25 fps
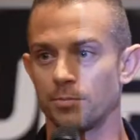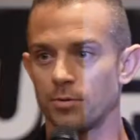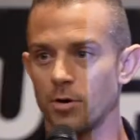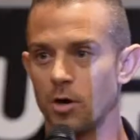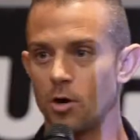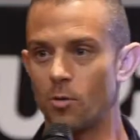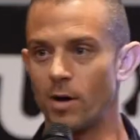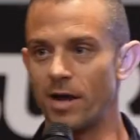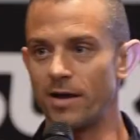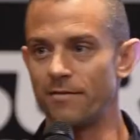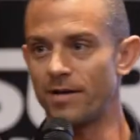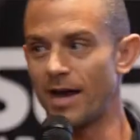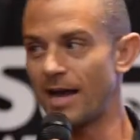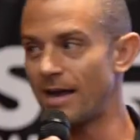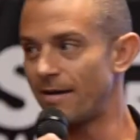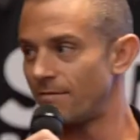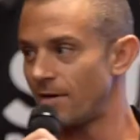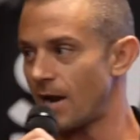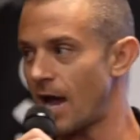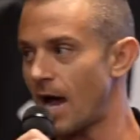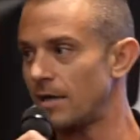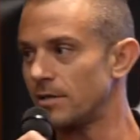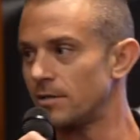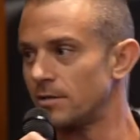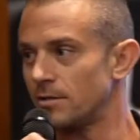Pro Wave. I have
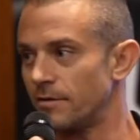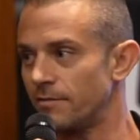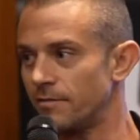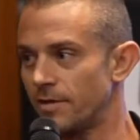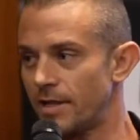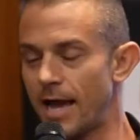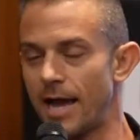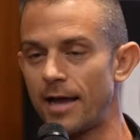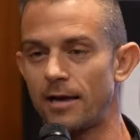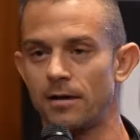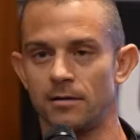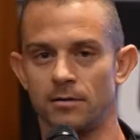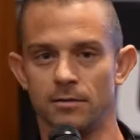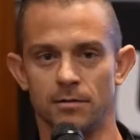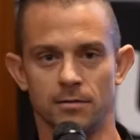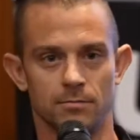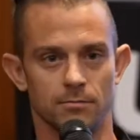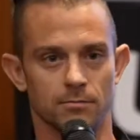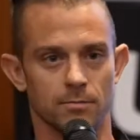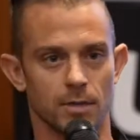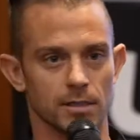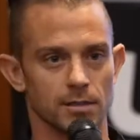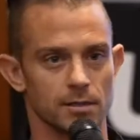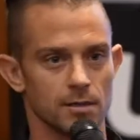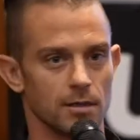not surfed that
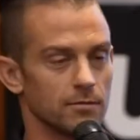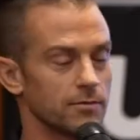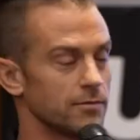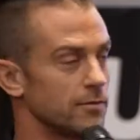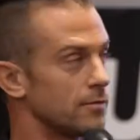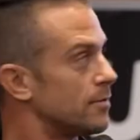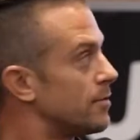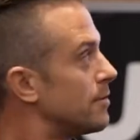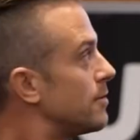myself.